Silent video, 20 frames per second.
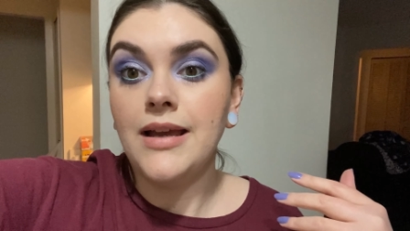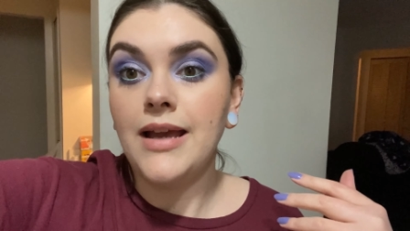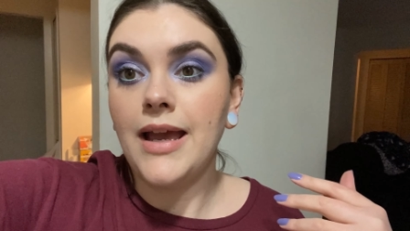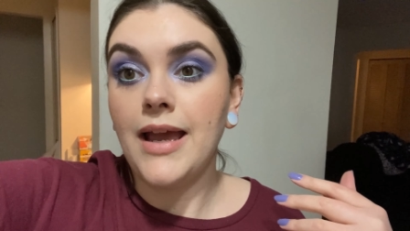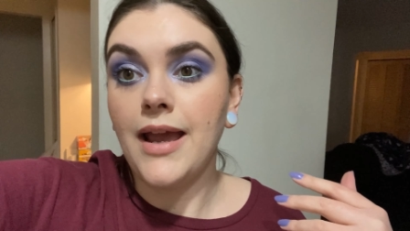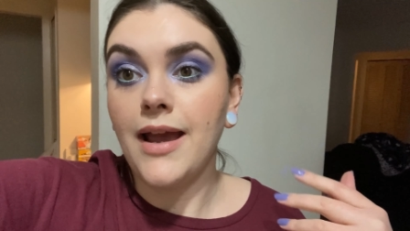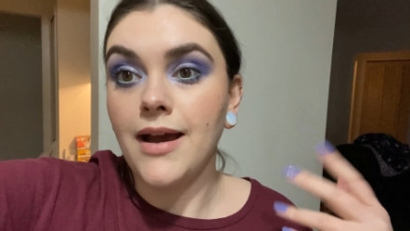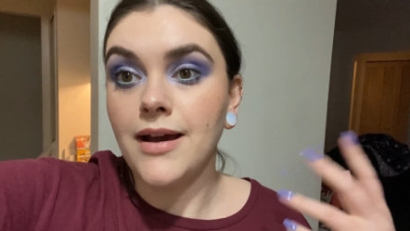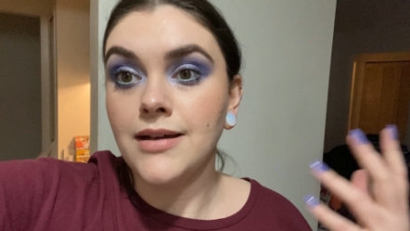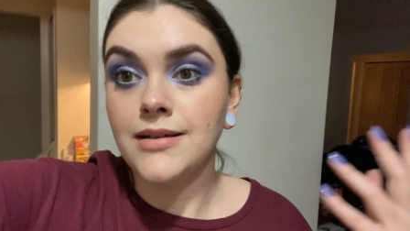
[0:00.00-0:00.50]

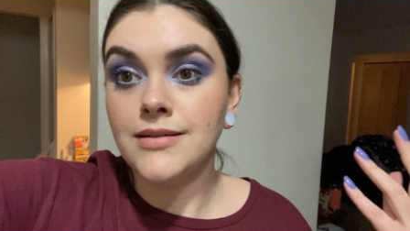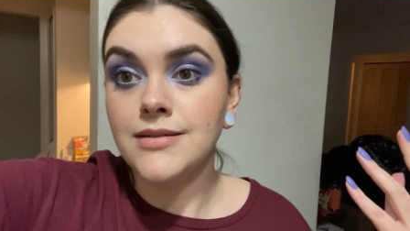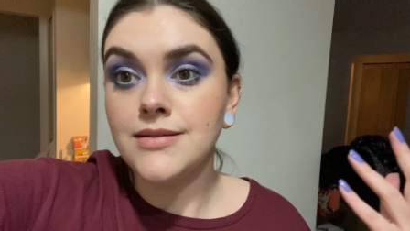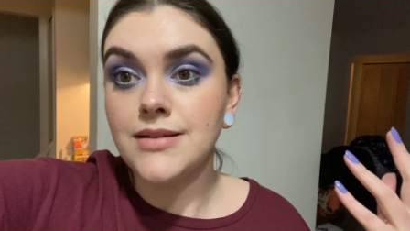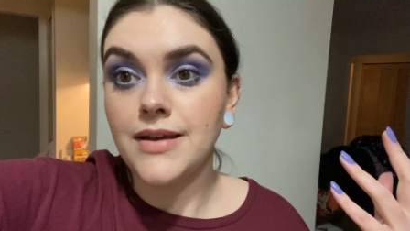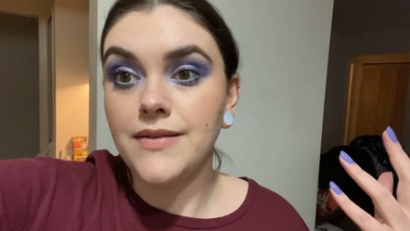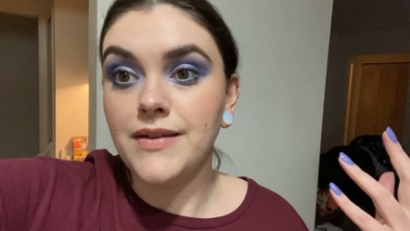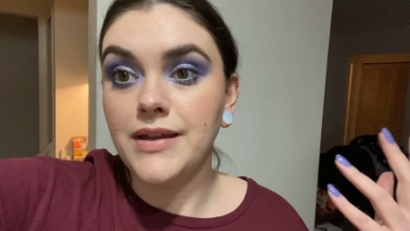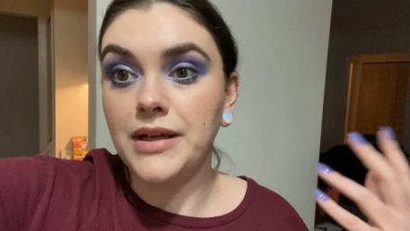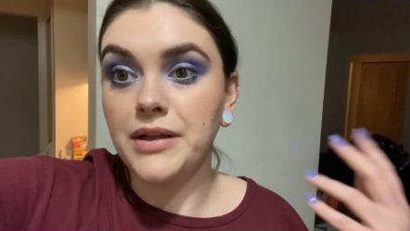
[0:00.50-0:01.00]
and
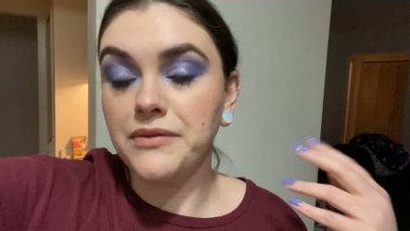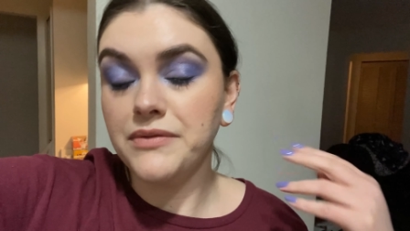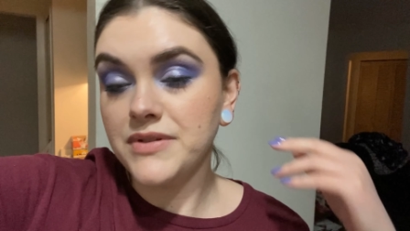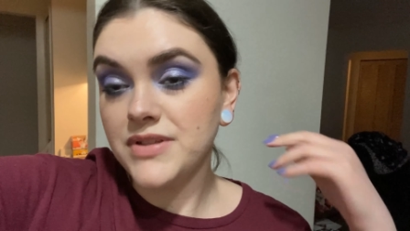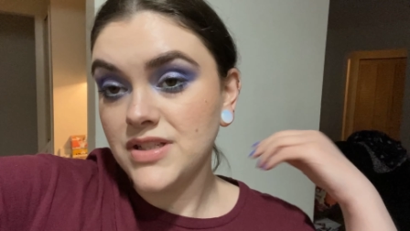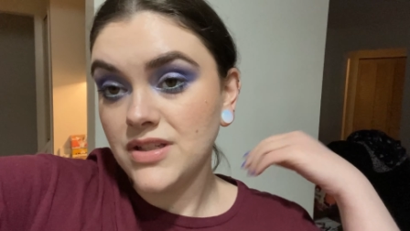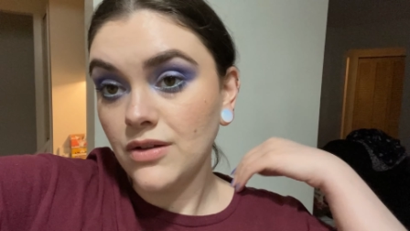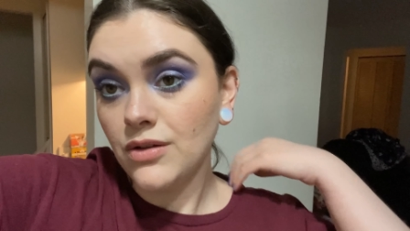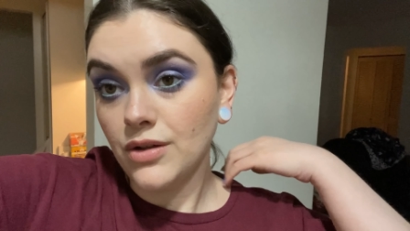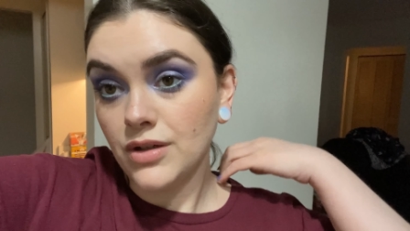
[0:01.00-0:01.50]
I think it
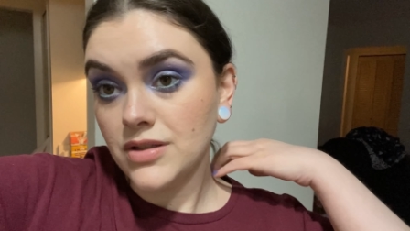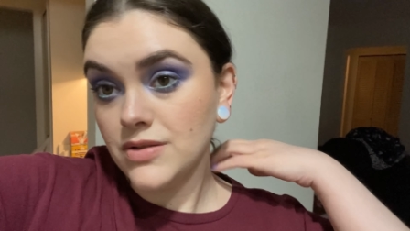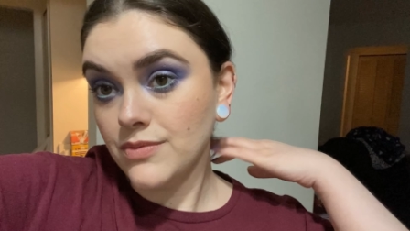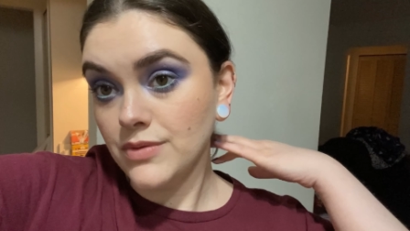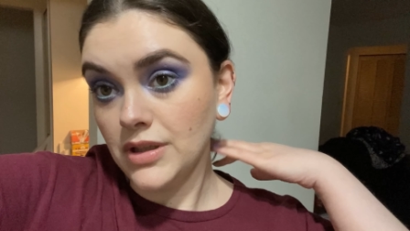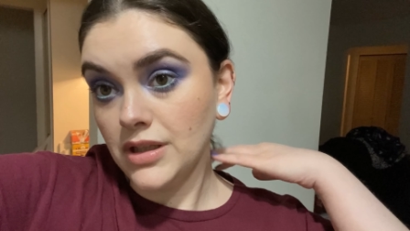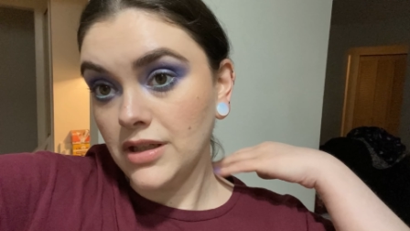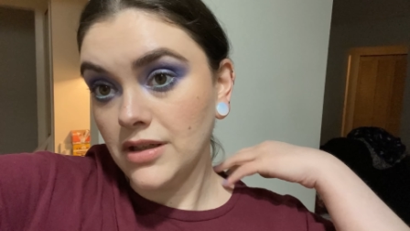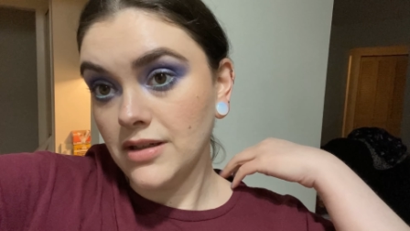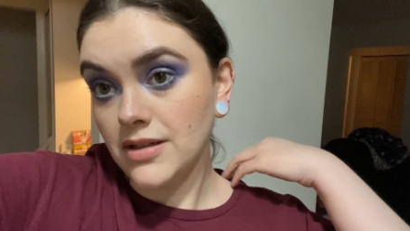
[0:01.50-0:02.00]
still looks
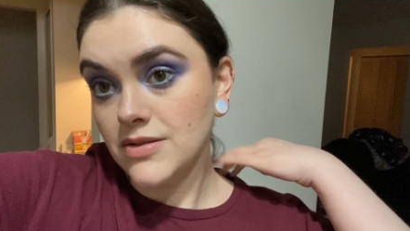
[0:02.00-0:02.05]
really good.